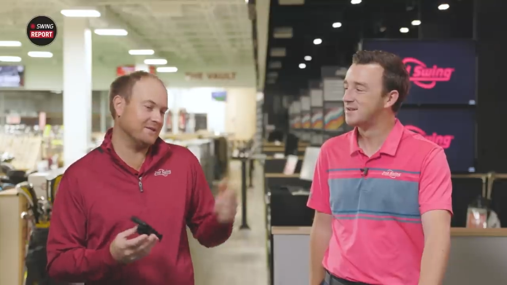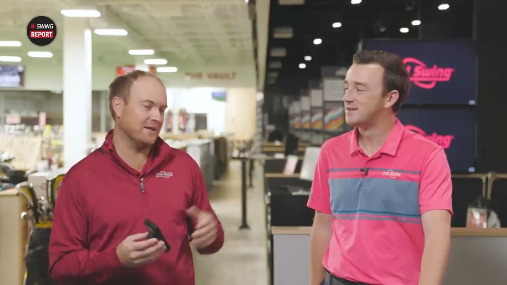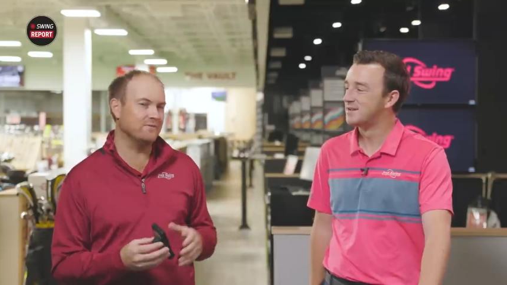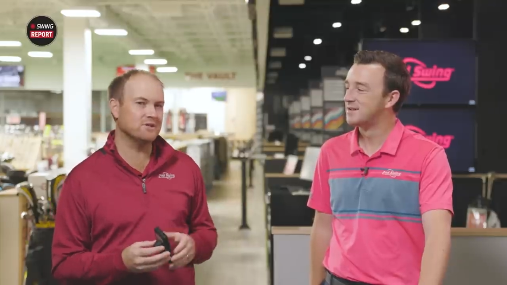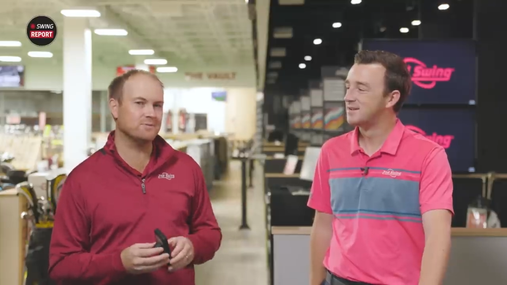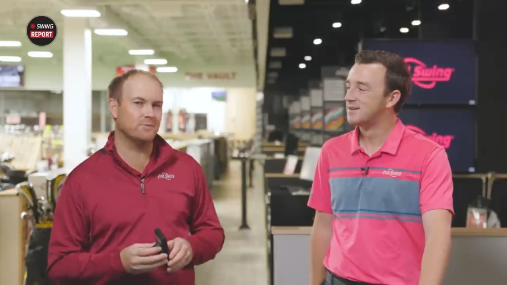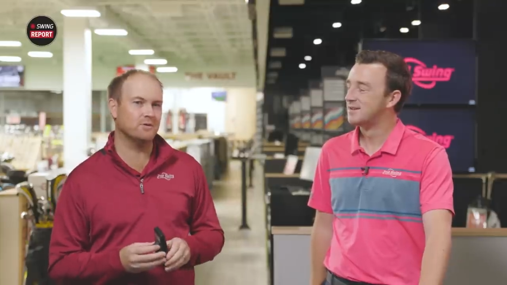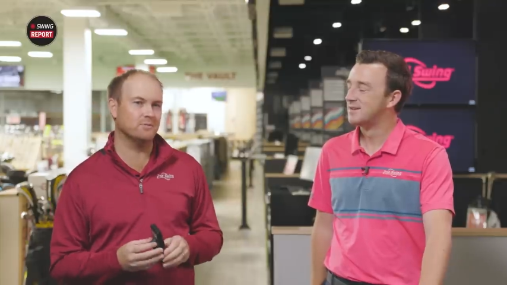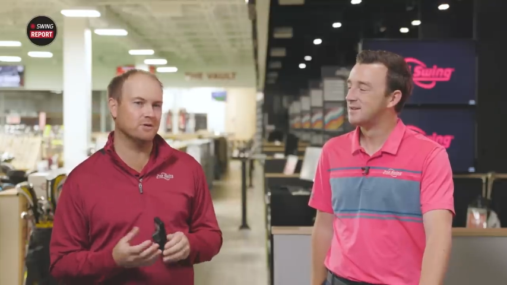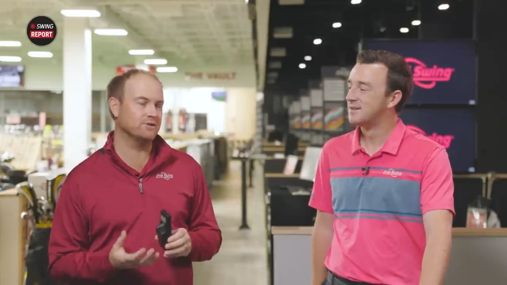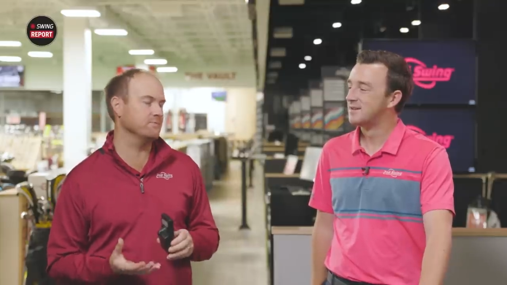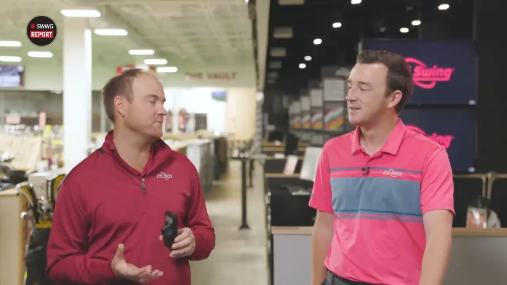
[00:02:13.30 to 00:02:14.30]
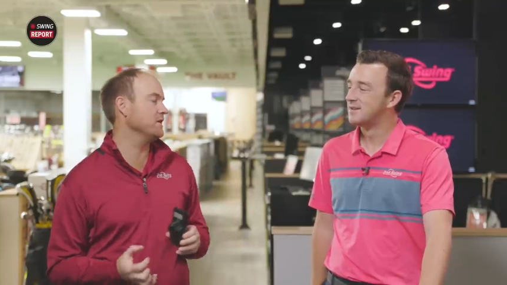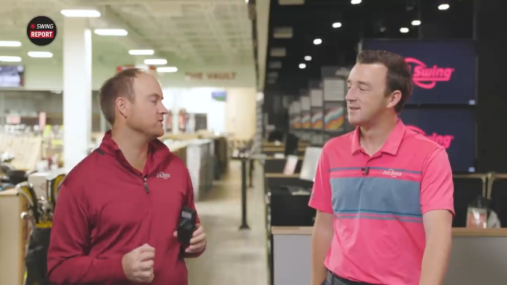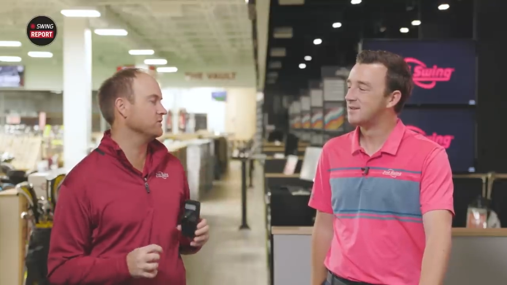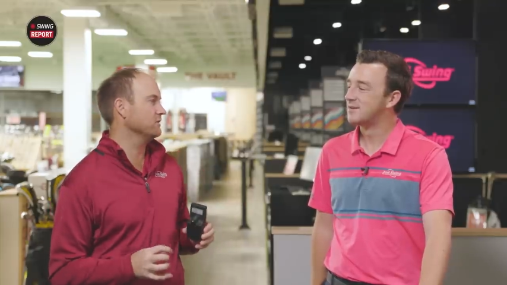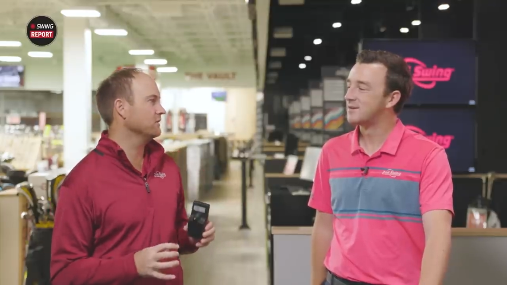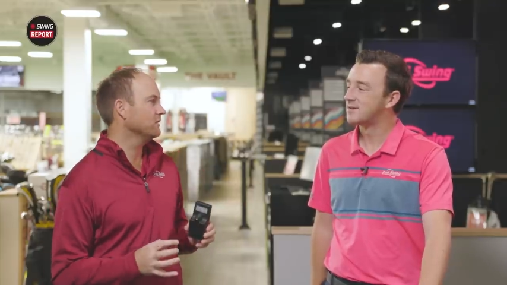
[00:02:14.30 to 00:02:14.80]
Speaker 1: every sport wants to
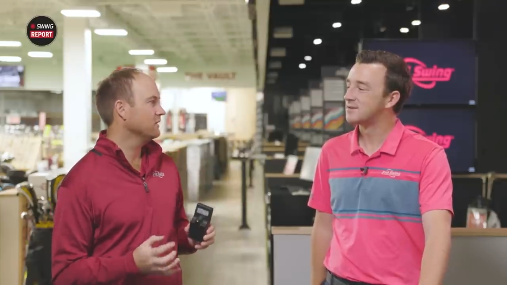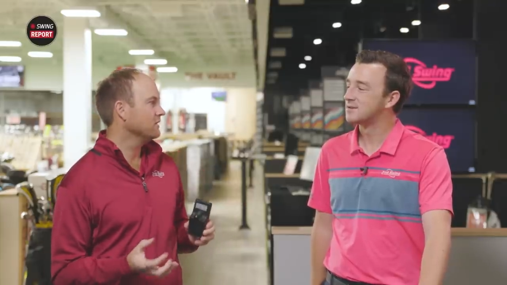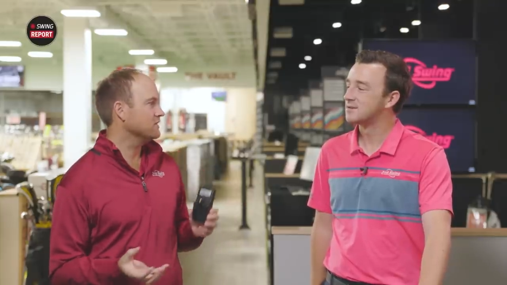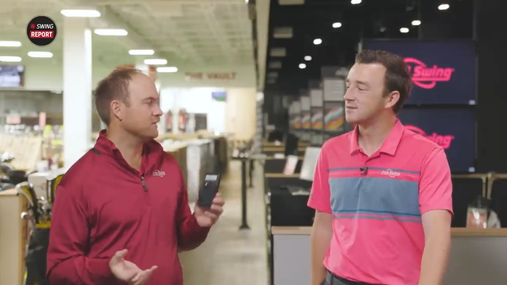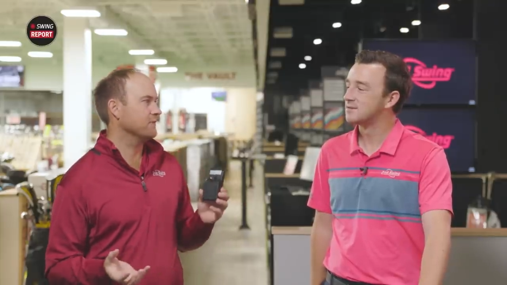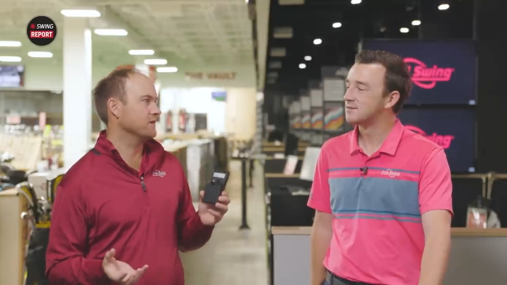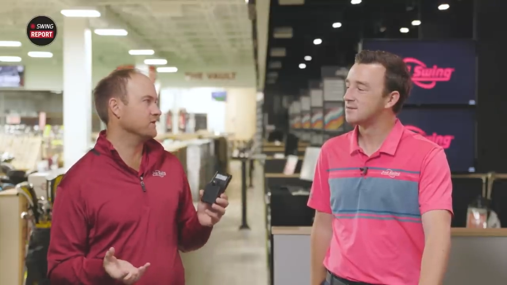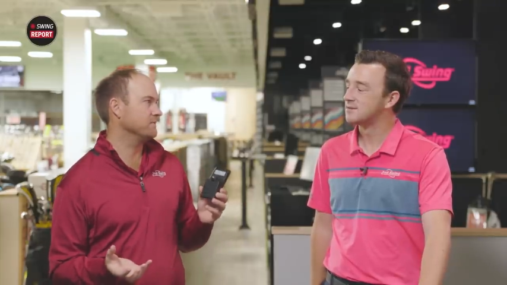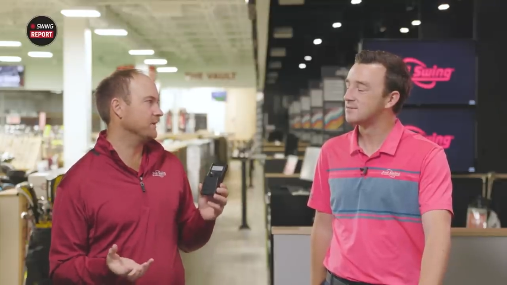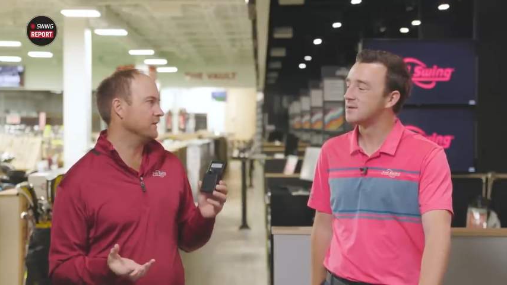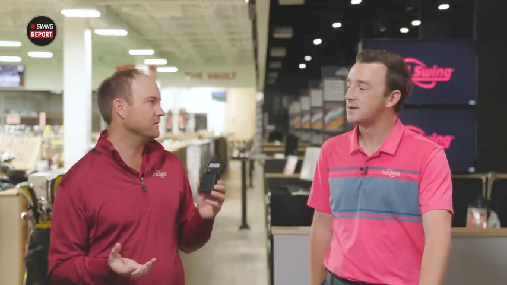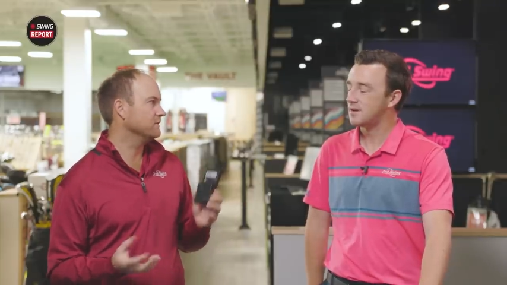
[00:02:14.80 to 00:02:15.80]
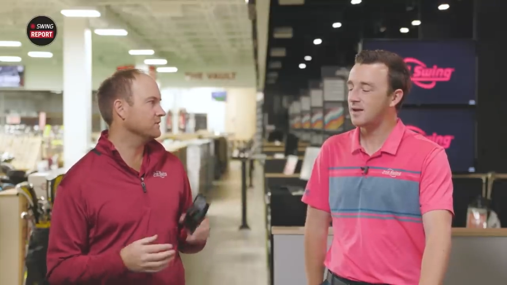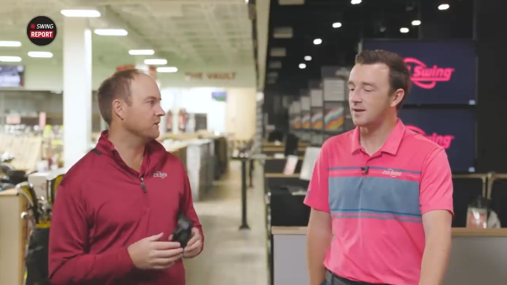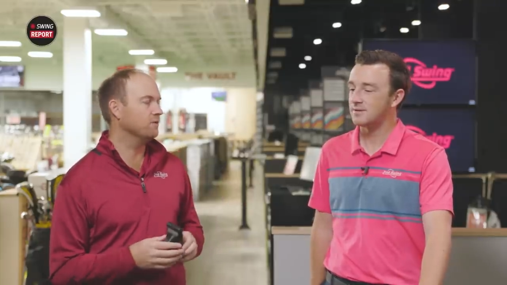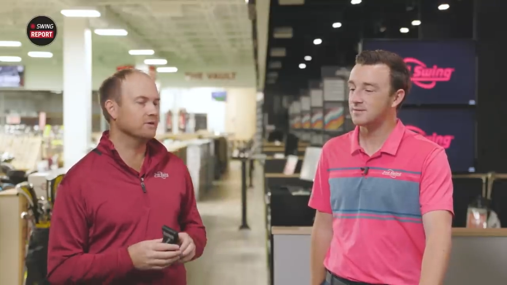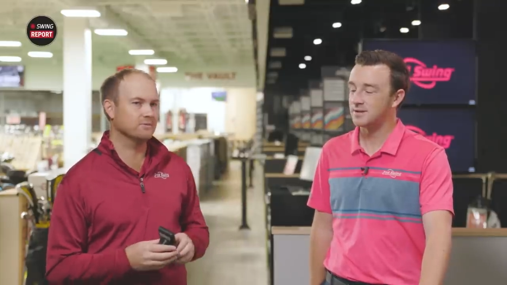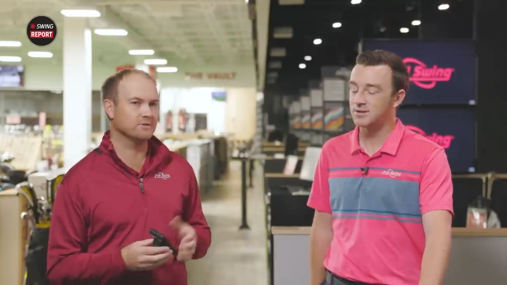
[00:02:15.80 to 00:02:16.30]
measure some kind of speed, yeah,
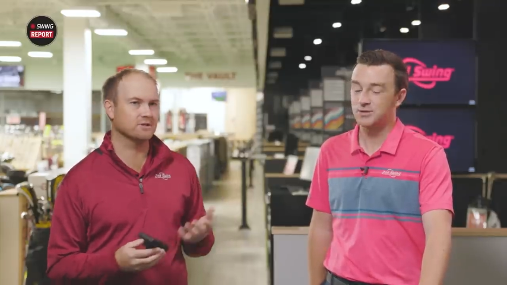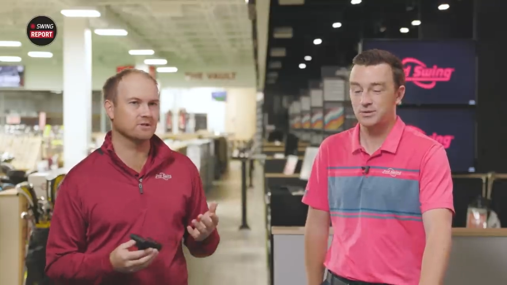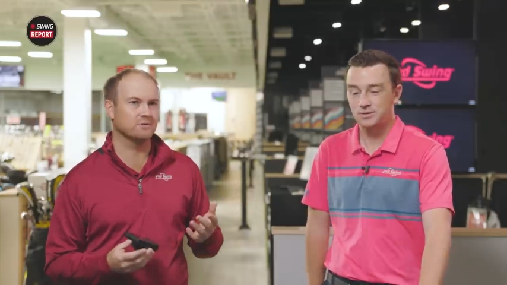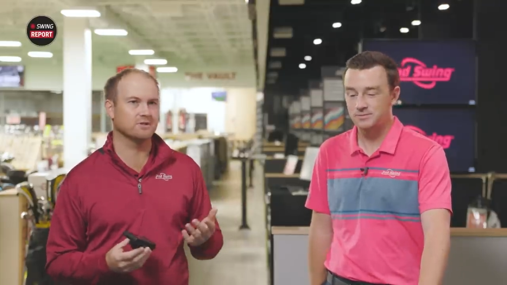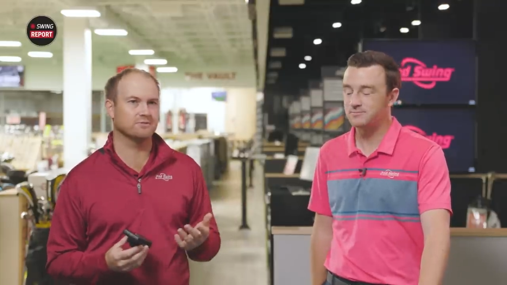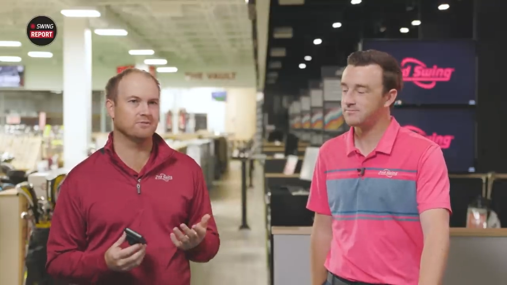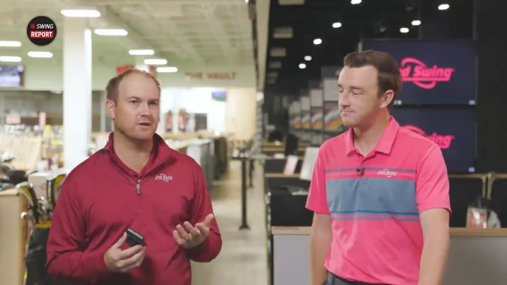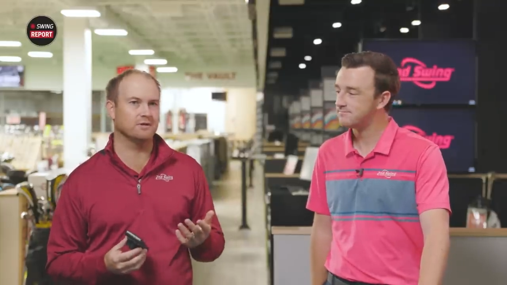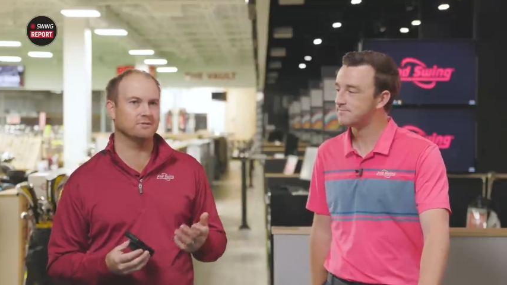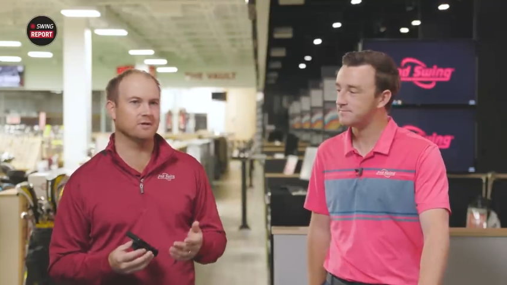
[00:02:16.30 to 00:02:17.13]
so, which is true. always fun.